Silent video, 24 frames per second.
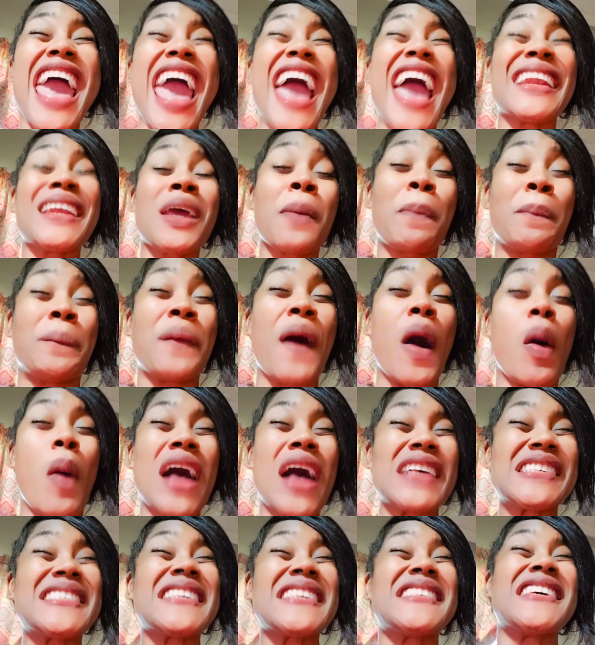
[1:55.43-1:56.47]
Any
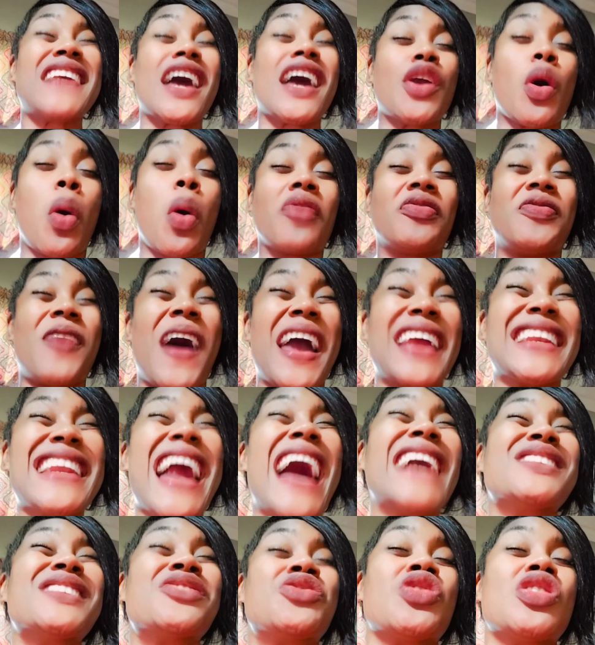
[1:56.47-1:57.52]
power sitting on our
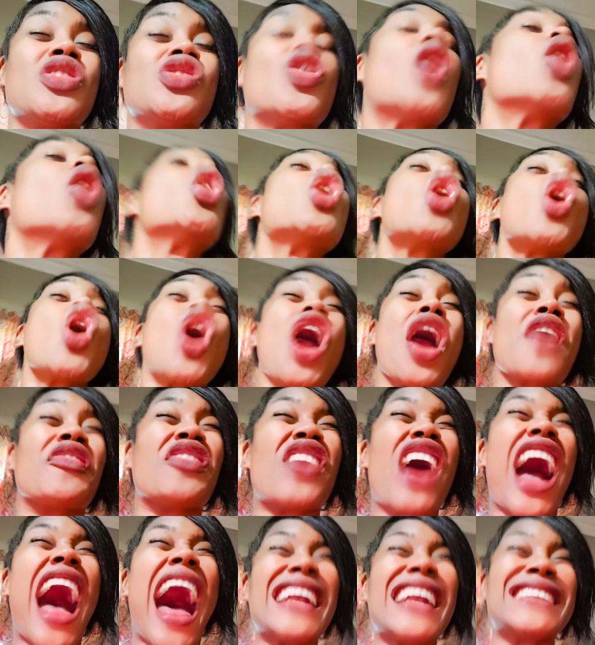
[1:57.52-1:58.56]
finances,
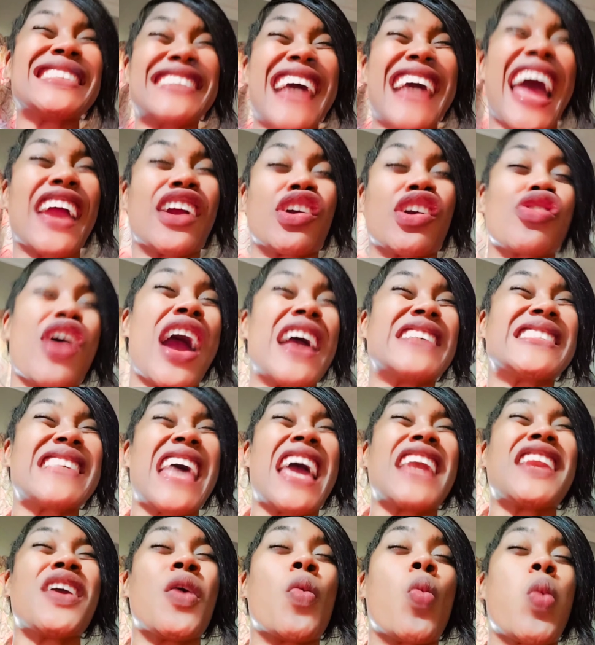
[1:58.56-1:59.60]
every antichrist,
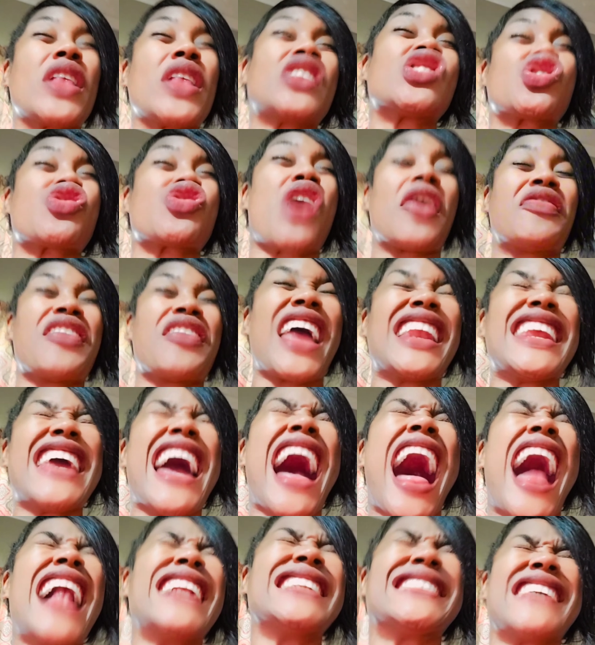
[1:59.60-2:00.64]
any witchcraft, any
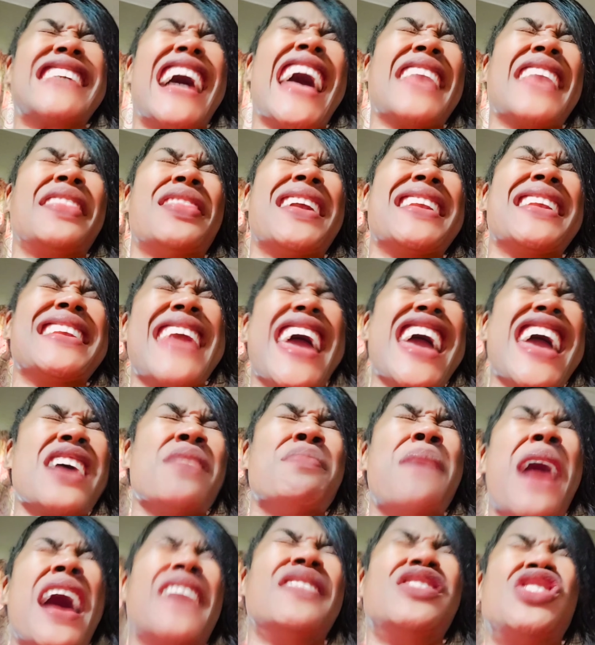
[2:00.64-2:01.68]
altar in the
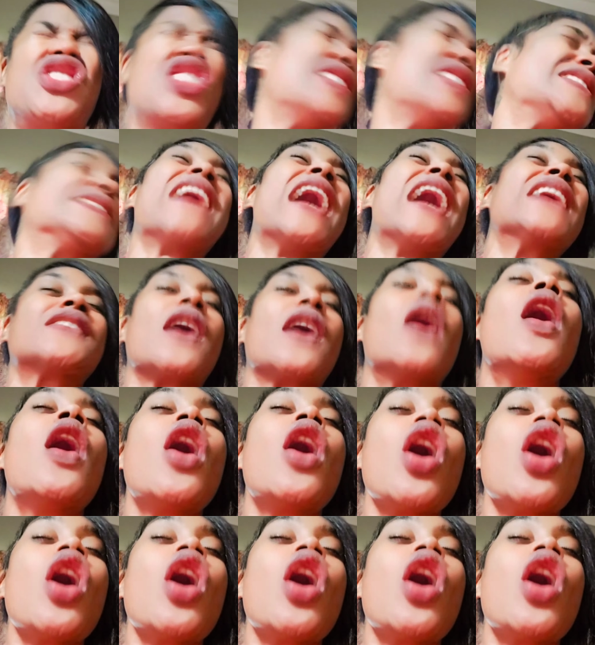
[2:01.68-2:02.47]
name of Jesus.